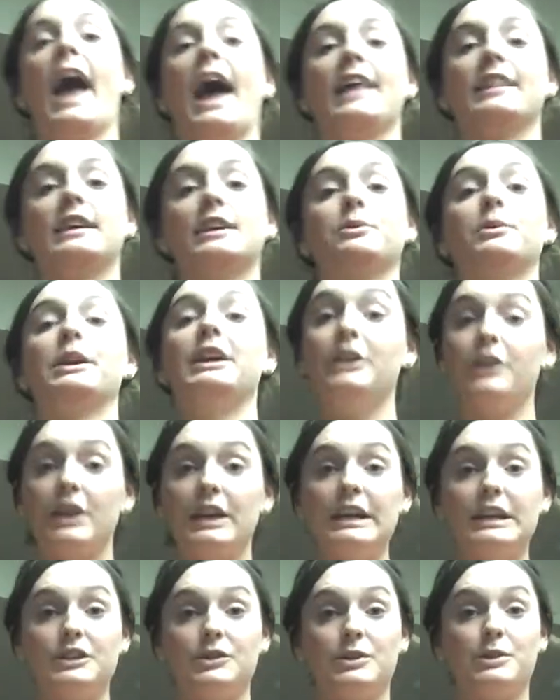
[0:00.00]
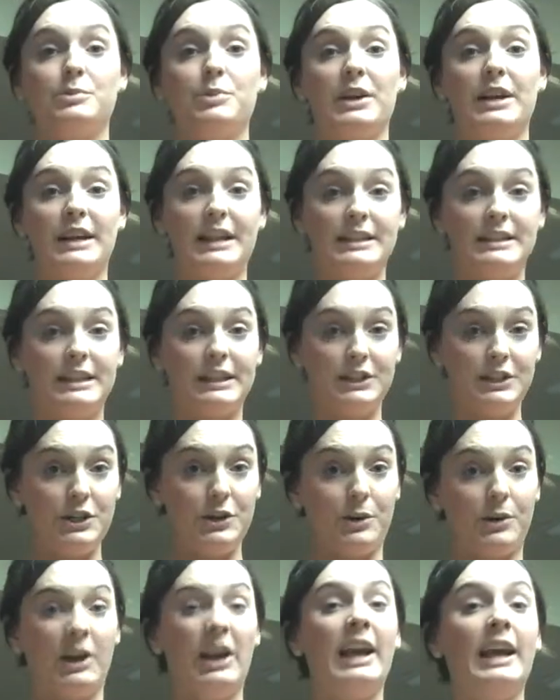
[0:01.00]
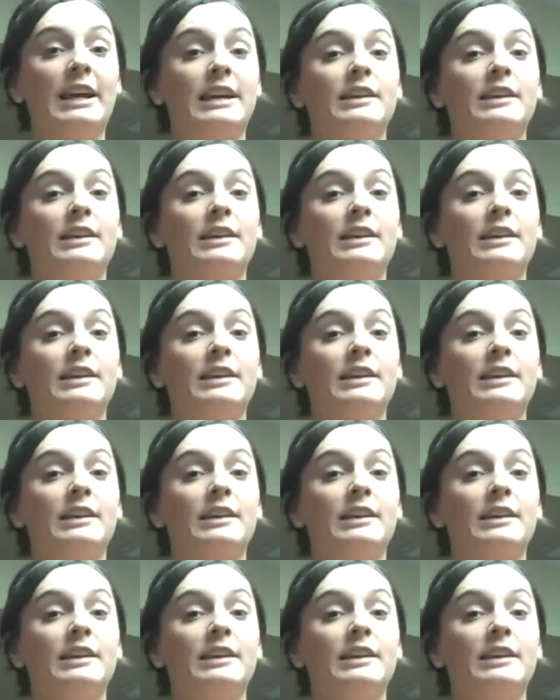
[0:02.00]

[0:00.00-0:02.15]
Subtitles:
Heather, what you're going to do is pretty easy too.